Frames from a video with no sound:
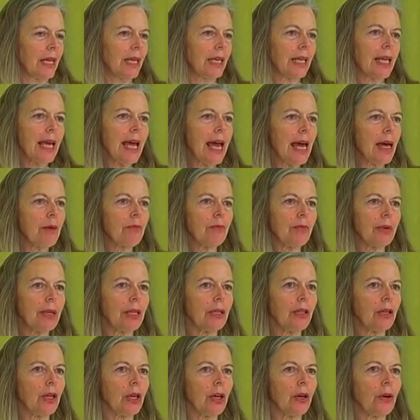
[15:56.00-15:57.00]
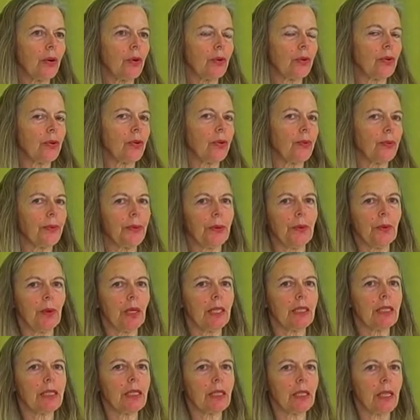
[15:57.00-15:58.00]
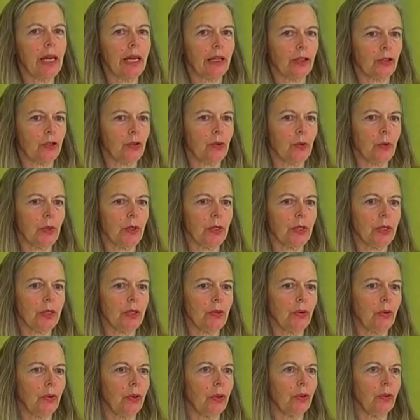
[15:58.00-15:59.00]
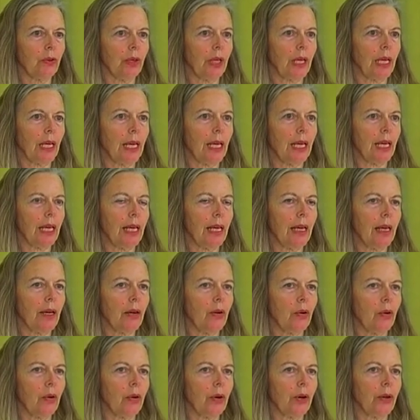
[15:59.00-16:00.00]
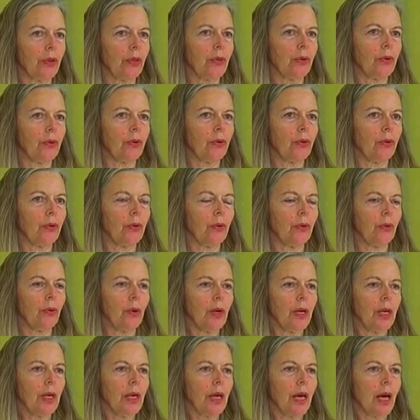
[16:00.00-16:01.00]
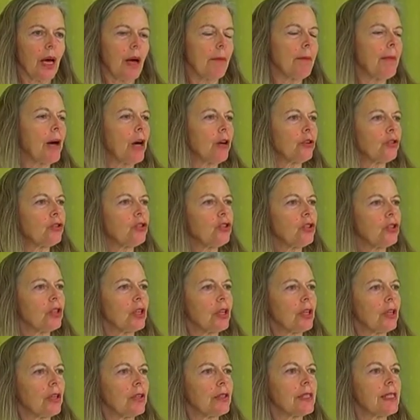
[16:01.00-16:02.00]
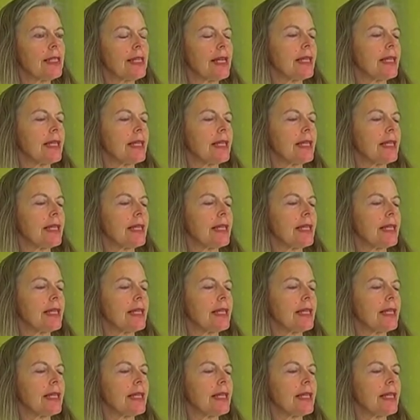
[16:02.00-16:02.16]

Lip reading: It can't be known through intellectual scrutiny or through emotion or